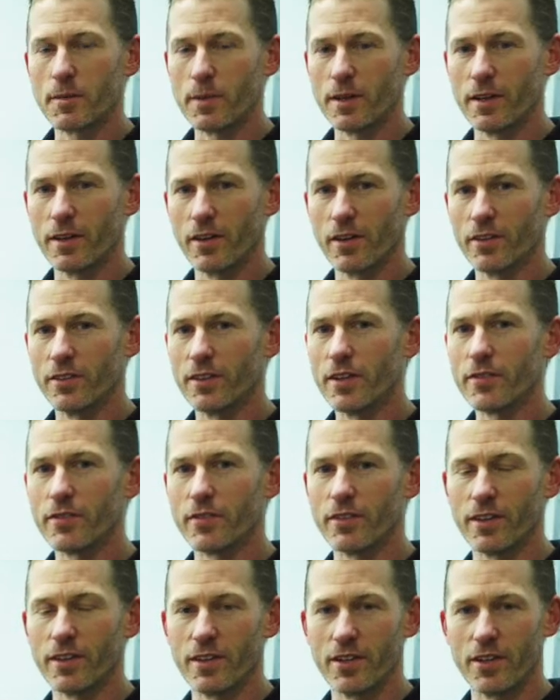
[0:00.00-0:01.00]
be a little
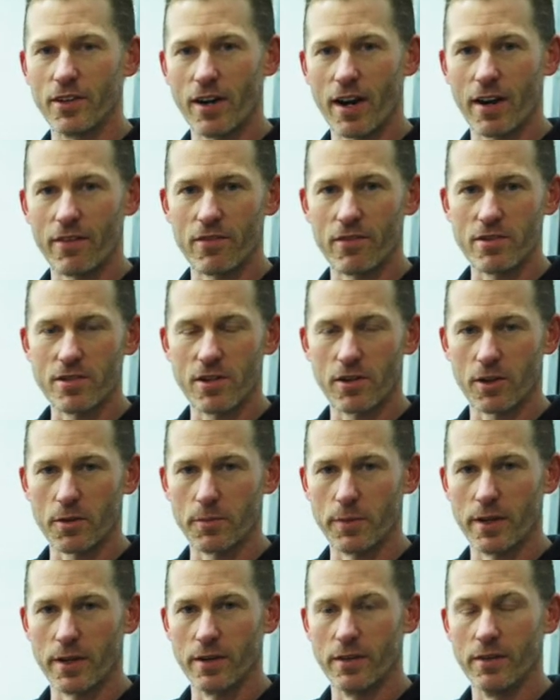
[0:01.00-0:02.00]
different than your average El
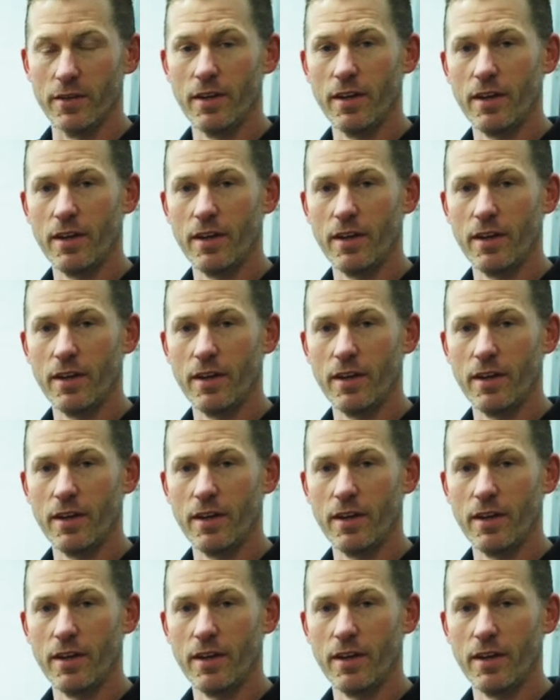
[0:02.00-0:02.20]
Camino.